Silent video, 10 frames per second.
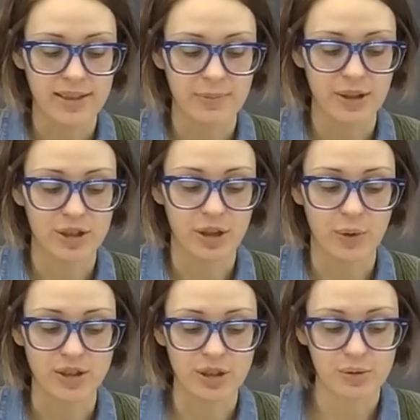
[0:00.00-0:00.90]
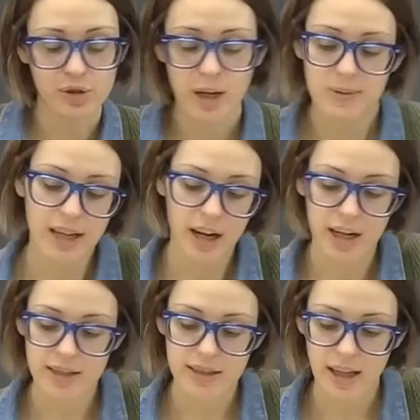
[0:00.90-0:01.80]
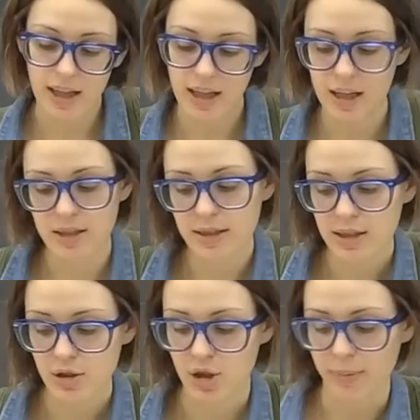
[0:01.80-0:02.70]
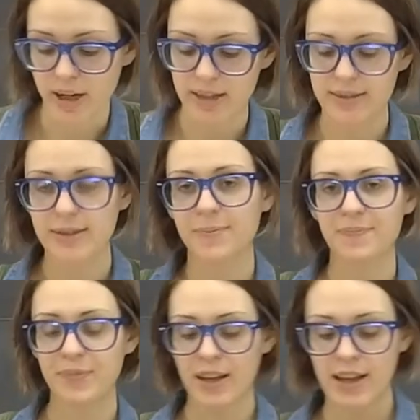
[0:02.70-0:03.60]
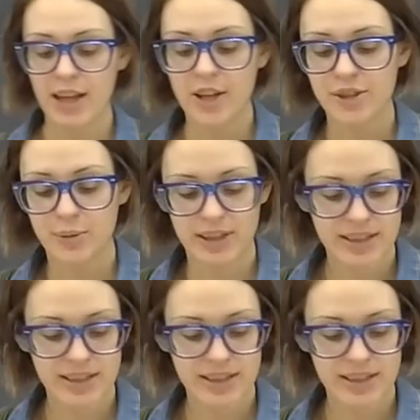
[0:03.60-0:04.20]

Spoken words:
So make sure you're washing those grapes, carrots, and strawberries. So we're gonna